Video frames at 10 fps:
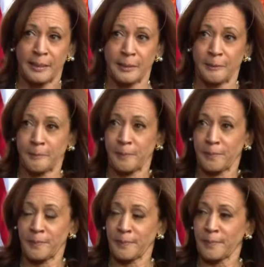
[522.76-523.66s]

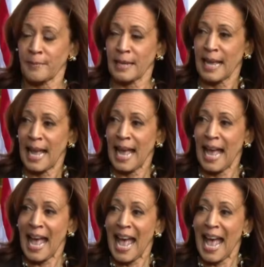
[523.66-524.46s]
Nothing is said.